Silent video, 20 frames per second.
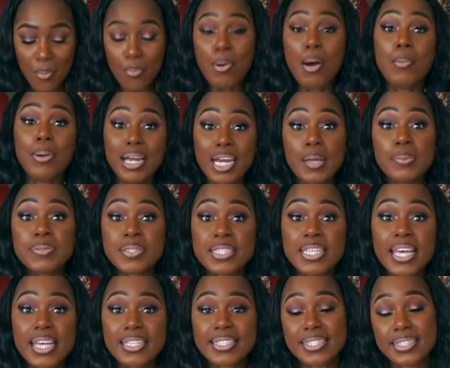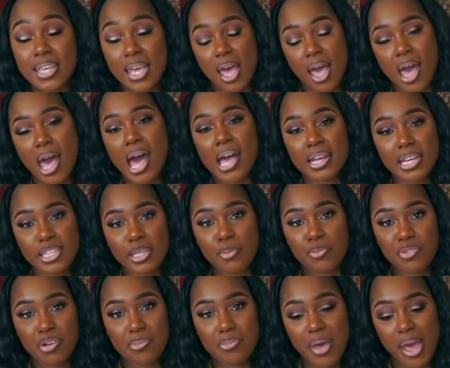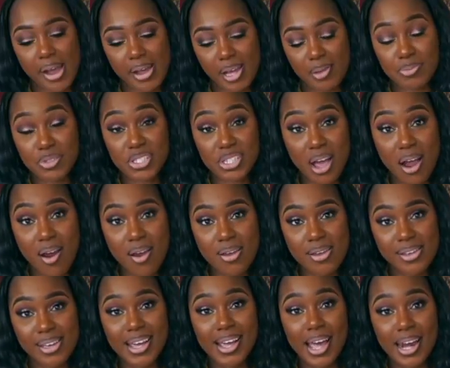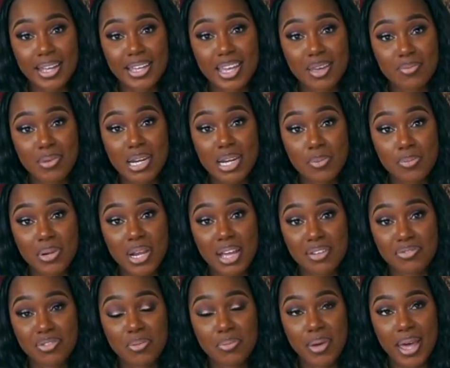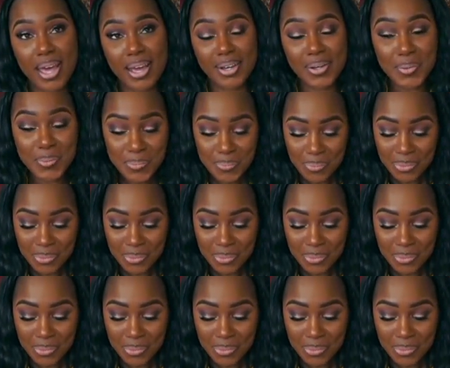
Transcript: But my lipsticks, yeah, I'll get them from MAC. I'm sorry. I gotta get my lip line from MAC.